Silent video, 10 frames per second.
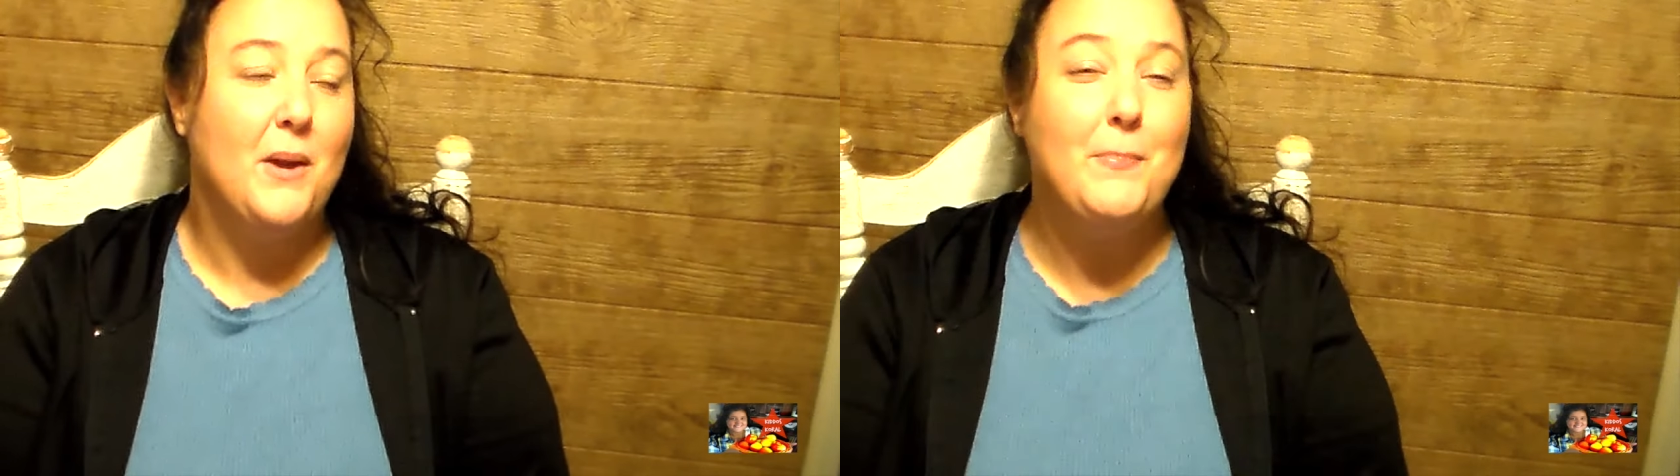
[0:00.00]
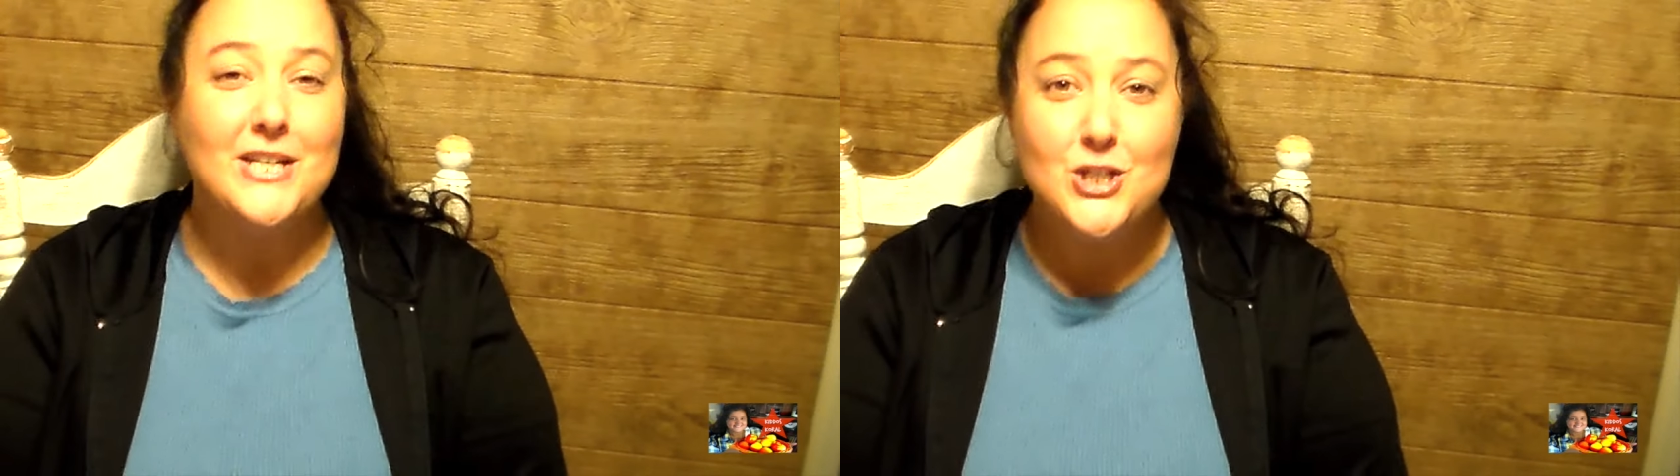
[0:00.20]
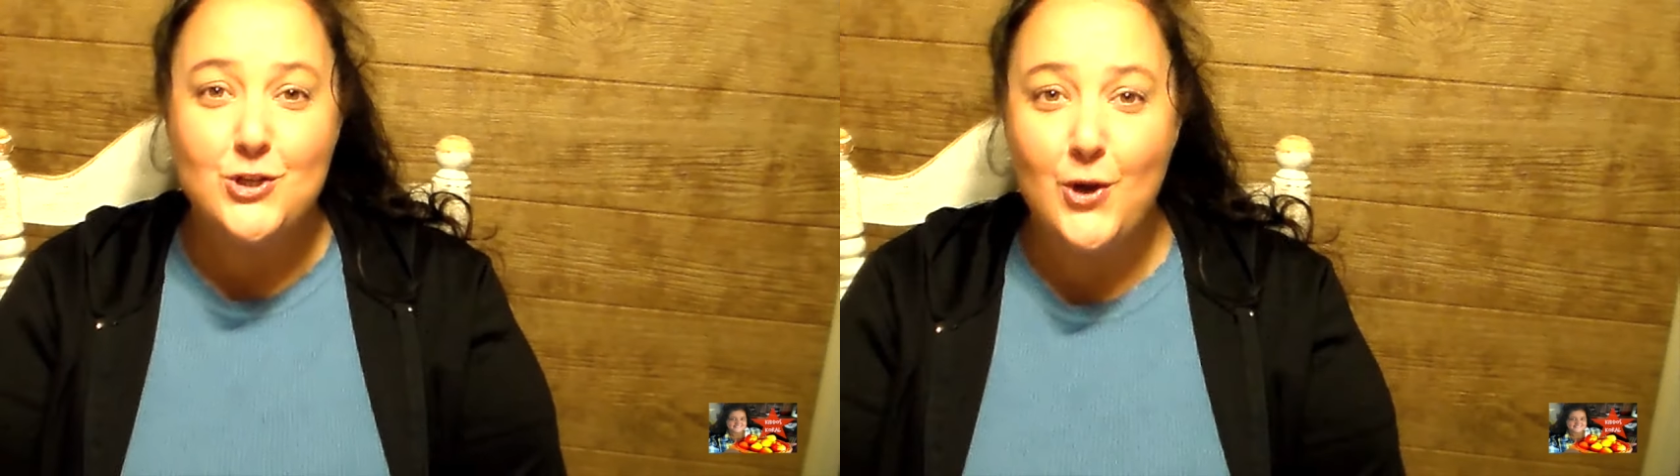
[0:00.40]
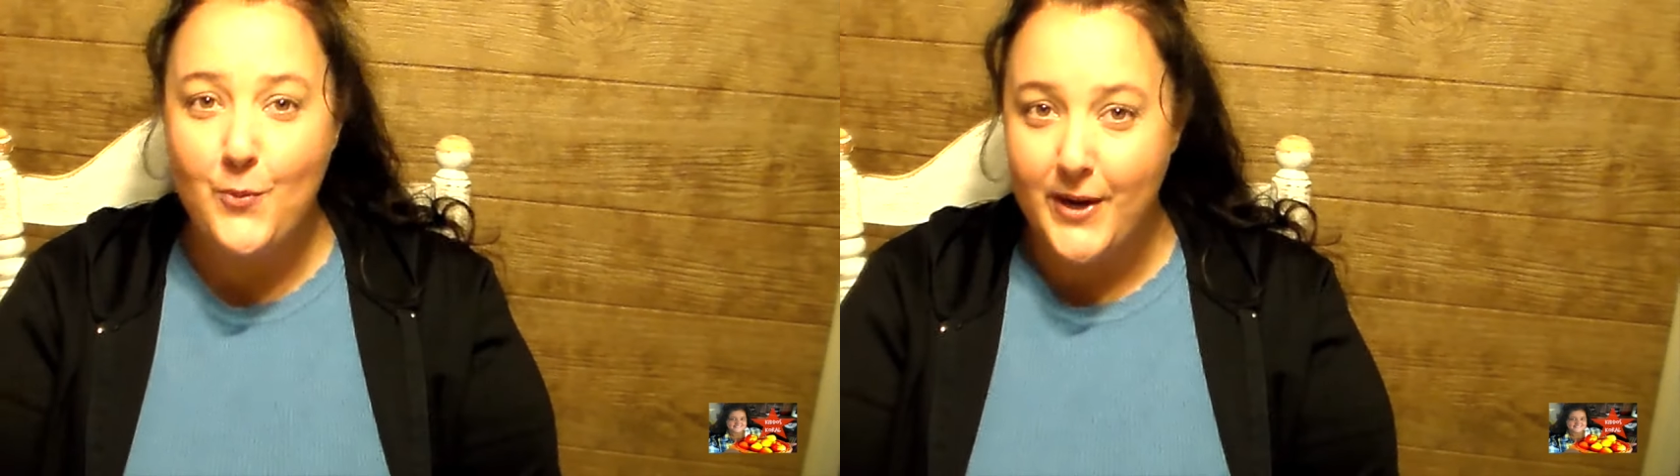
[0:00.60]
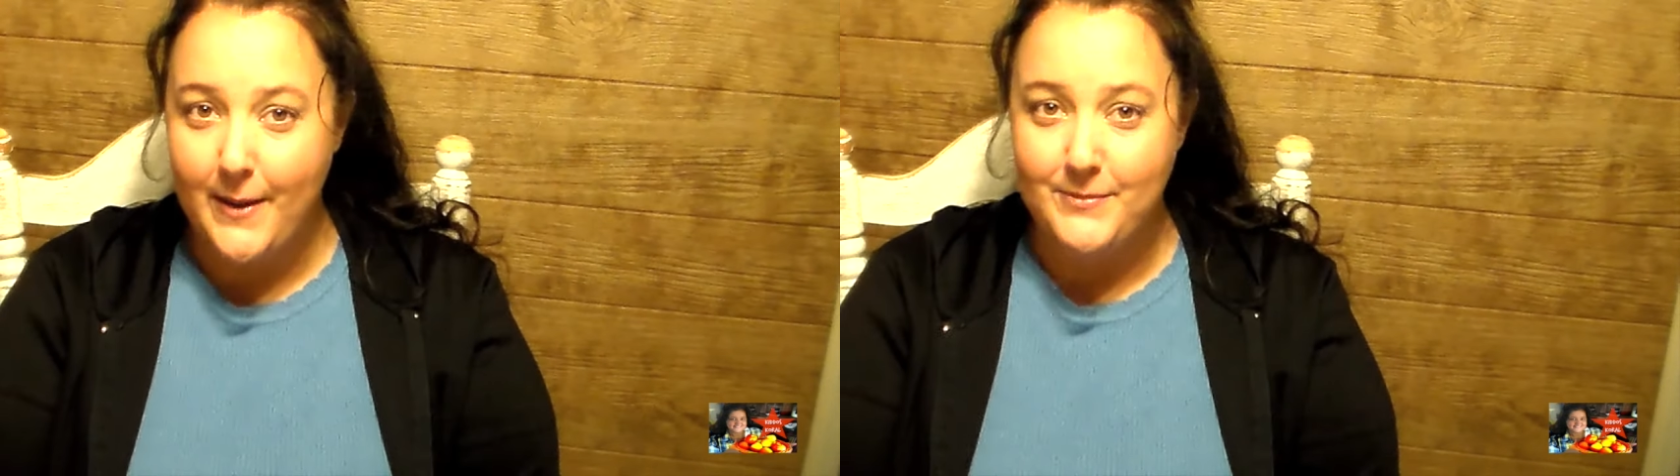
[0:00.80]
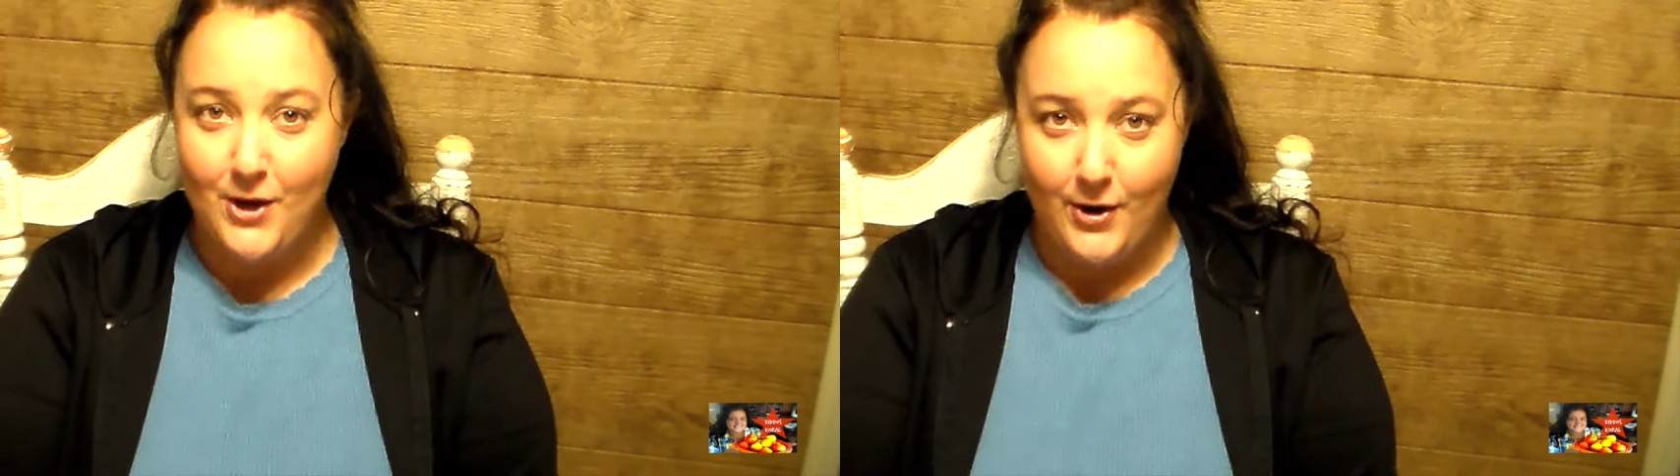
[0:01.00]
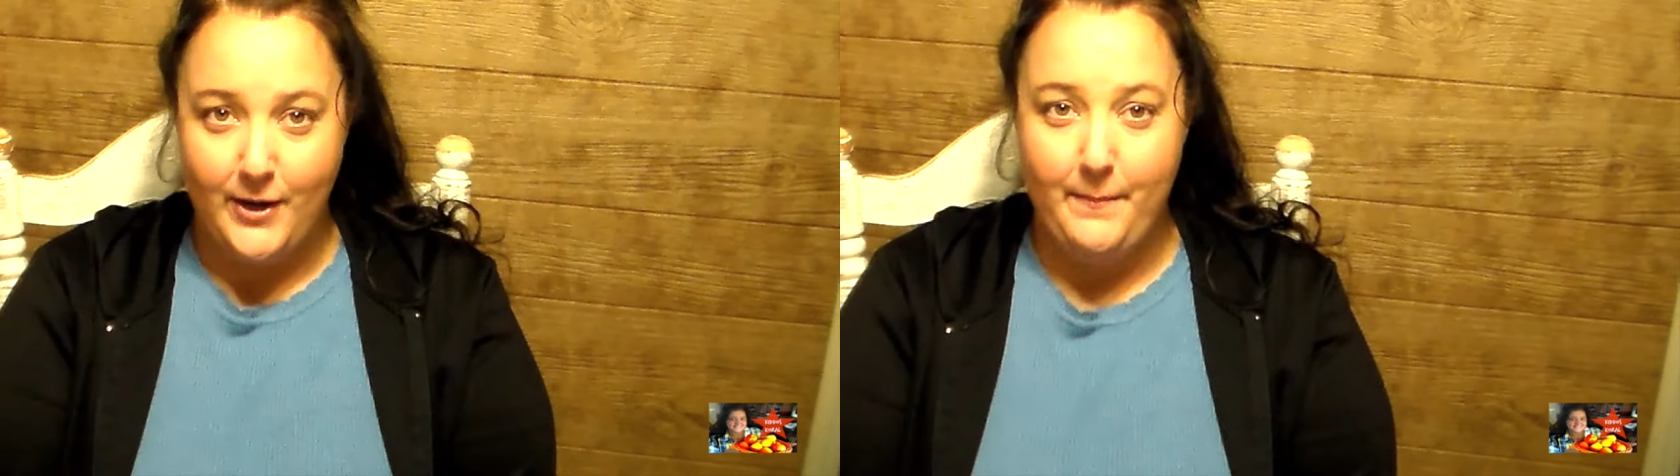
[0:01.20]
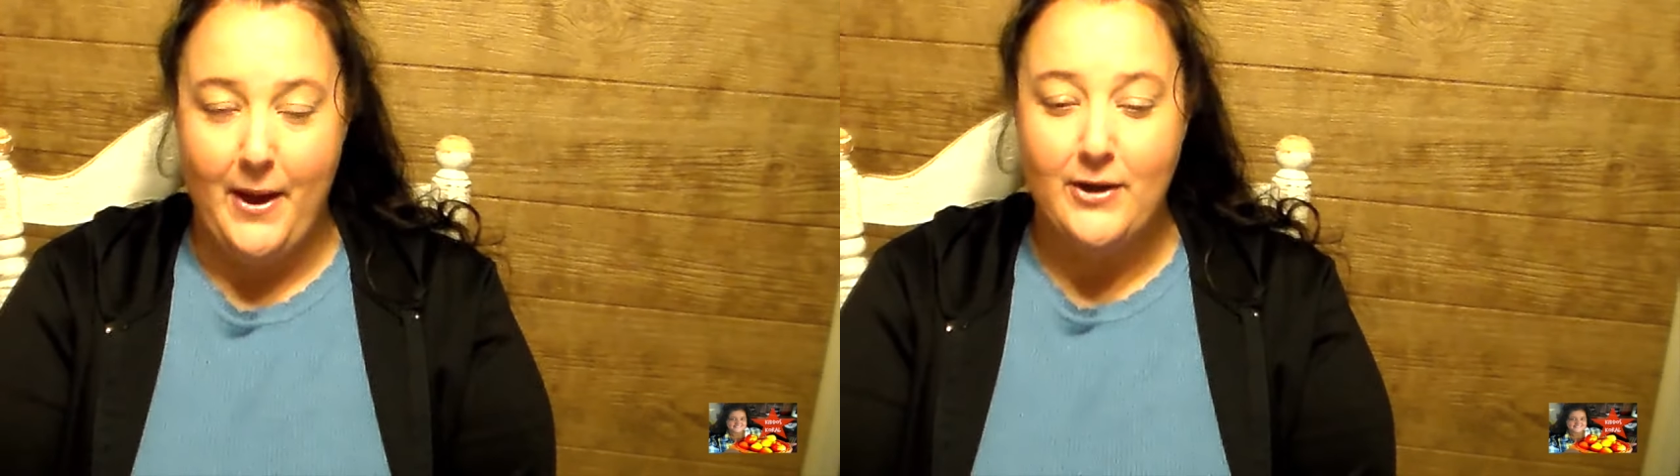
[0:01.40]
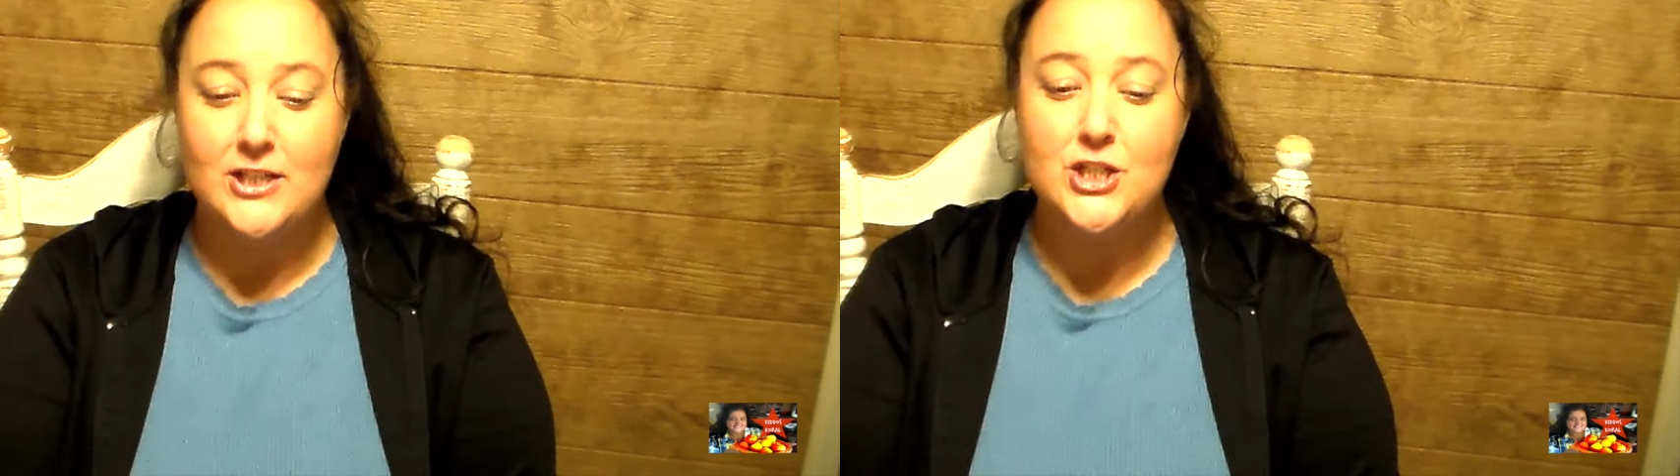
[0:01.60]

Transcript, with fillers: but you know what I'm talking about.